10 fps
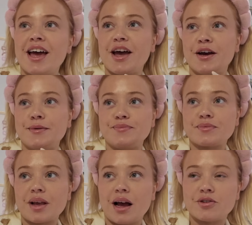
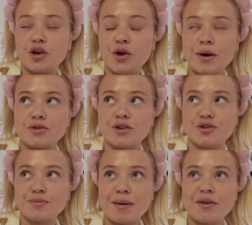I don't know, it
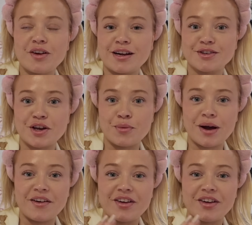just made me feel like a certain way.